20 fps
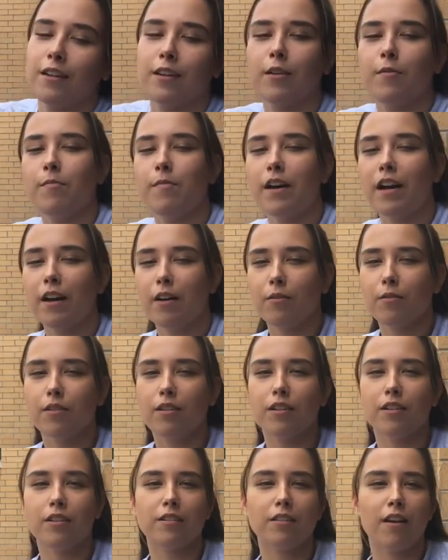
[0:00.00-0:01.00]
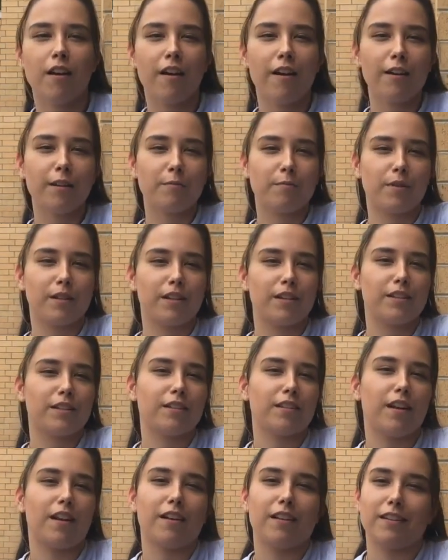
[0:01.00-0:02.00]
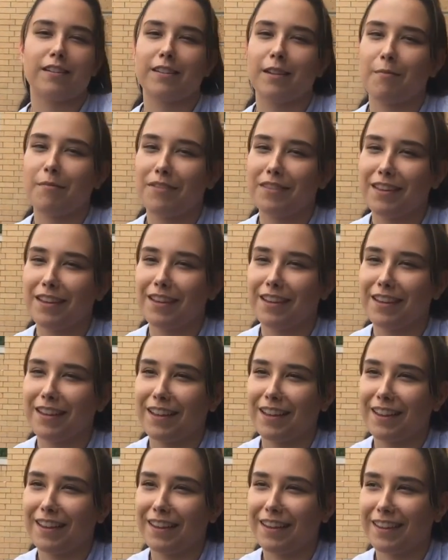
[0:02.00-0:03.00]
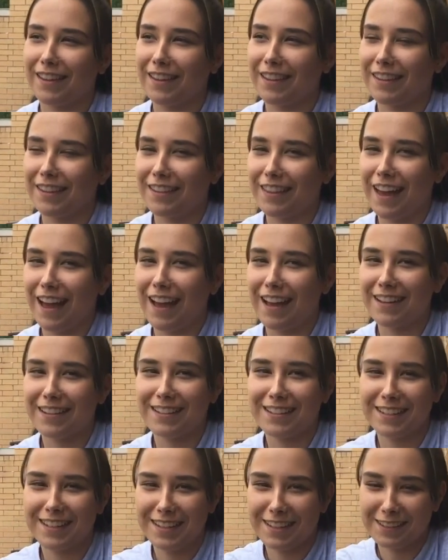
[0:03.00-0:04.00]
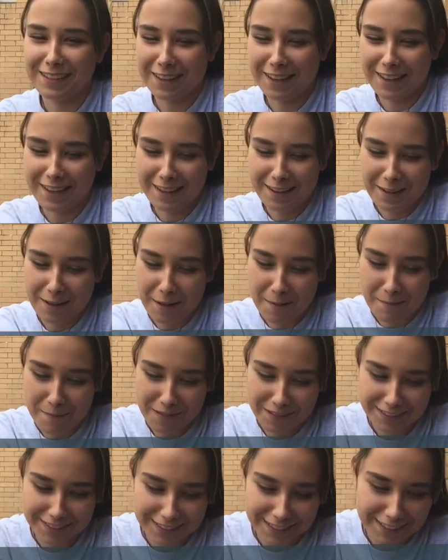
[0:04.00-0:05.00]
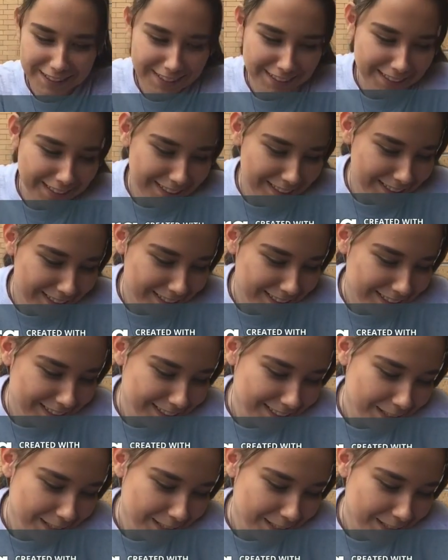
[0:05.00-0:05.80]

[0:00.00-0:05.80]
think about a lot, but it's not something that completely.